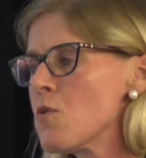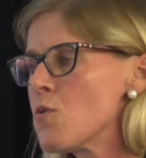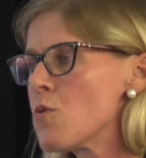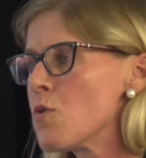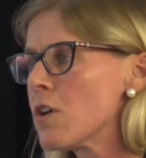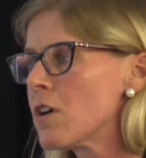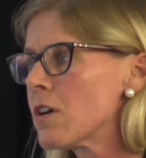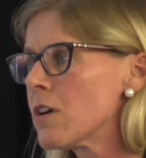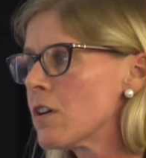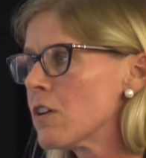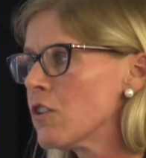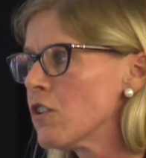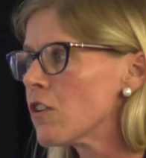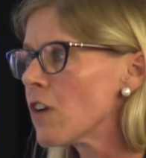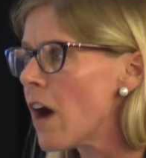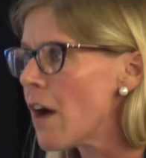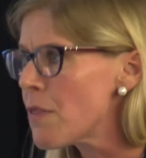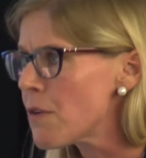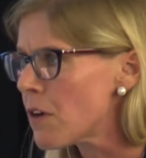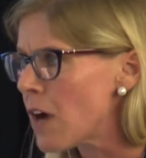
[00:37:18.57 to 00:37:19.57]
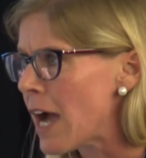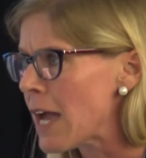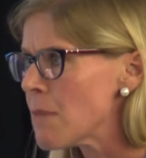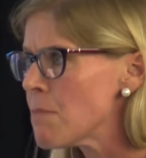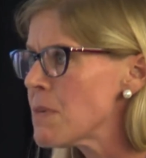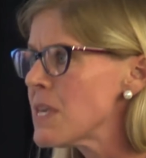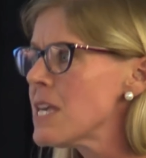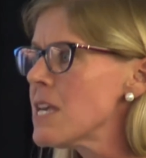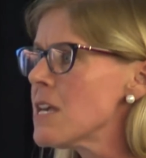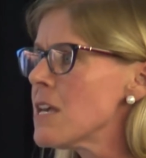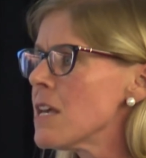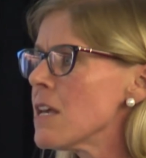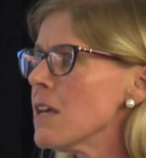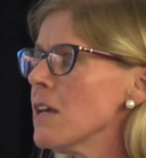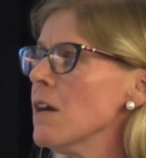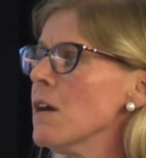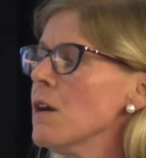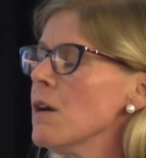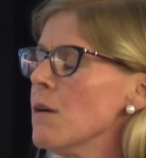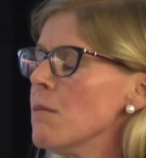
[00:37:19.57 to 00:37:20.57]
or your other
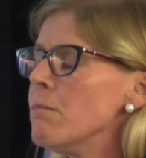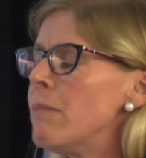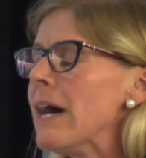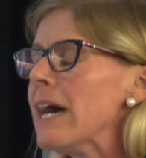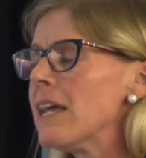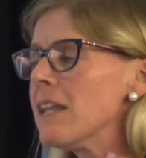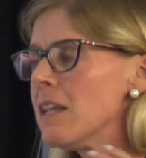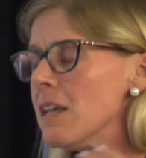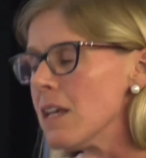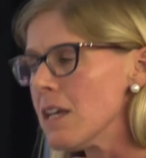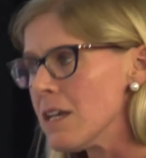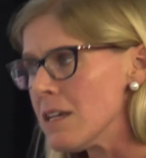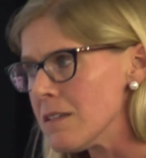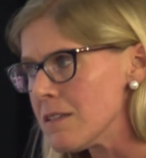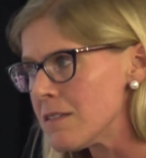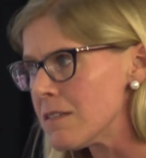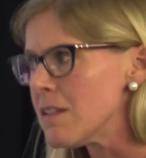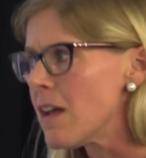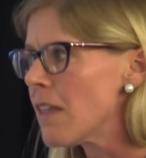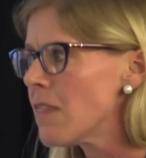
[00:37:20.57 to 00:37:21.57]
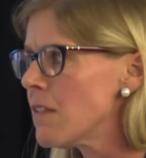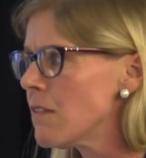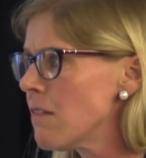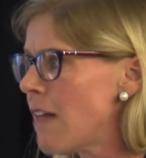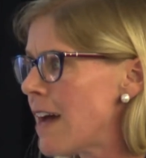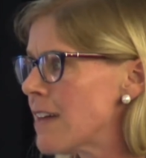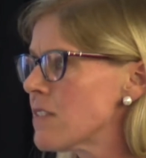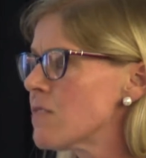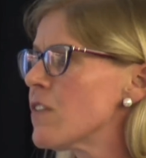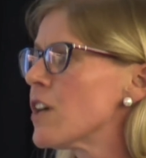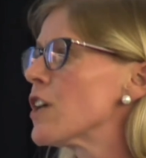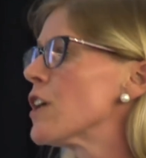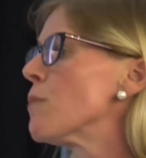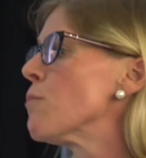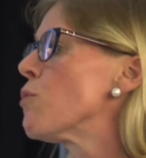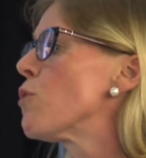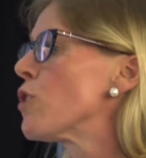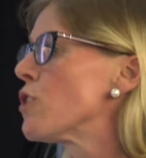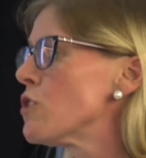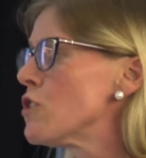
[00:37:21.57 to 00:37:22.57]
IP, but is nonetheless very
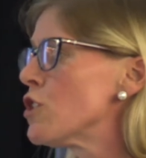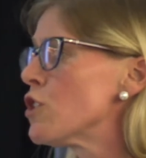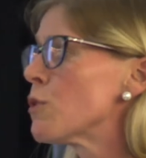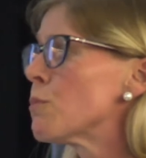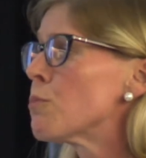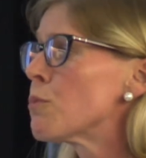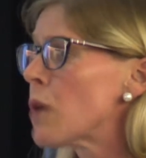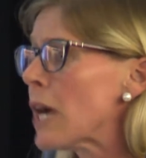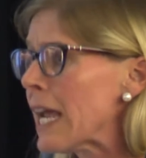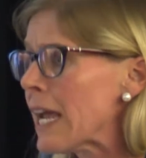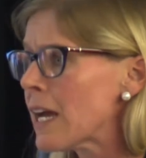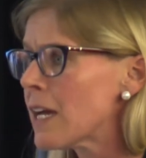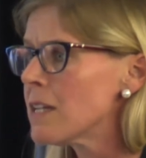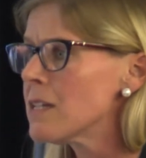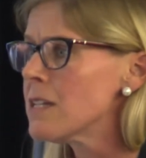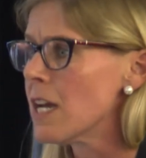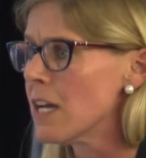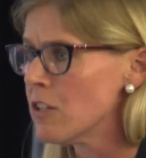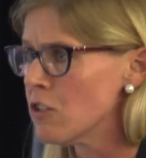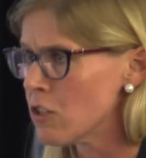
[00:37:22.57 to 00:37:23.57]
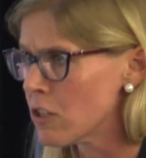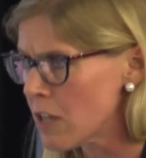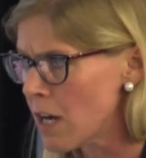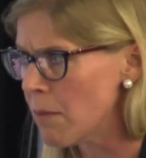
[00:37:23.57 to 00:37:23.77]
important to your brand and your